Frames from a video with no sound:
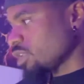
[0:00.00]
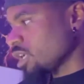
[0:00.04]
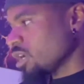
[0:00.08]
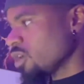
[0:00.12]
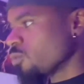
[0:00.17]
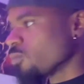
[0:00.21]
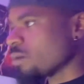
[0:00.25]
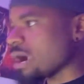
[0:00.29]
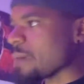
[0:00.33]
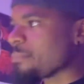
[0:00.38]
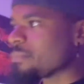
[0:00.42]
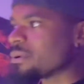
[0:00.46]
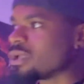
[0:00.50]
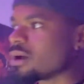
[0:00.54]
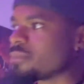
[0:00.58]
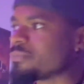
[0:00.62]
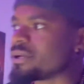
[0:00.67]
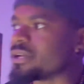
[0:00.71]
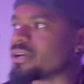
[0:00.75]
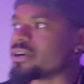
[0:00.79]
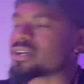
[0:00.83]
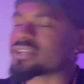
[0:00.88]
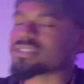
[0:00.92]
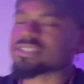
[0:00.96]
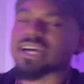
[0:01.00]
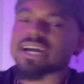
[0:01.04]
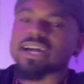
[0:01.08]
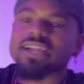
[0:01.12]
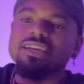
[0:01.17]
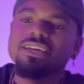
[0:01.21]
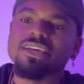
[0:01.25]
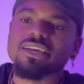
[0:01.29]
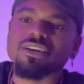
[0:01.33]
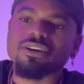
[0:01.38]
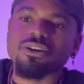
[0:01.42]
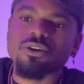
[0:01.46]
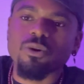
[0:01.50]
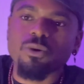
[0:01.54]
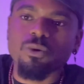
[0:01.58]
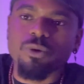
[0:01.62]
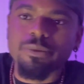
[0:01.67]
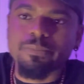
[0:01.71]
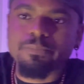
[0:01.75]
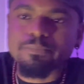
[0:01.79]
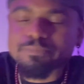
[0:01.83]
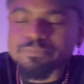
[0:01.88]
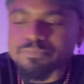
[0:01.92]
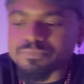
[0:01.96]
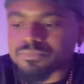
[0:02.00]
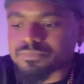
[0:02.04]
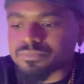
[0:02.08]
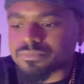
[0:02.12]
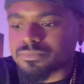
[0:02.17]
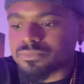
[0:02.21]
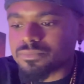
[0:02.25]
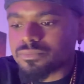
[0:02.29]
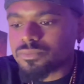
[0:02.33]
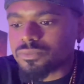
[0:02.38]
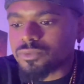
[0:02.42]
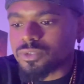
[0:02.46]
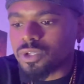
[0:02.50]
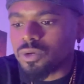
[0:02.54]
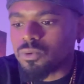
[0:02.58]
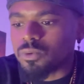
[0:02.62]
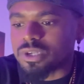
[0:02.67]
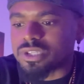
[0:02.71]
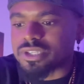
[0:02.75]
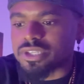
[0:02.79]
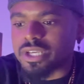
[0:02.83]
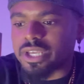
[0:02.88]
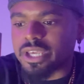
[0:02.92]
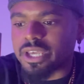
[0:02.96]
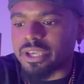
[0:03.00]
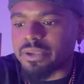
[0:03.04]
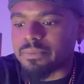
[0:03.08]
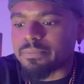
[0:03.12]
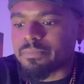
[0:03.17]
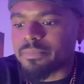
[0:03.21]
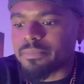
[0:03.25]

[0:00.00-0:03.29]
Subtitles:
Wrapping up here, because I got to get going once again.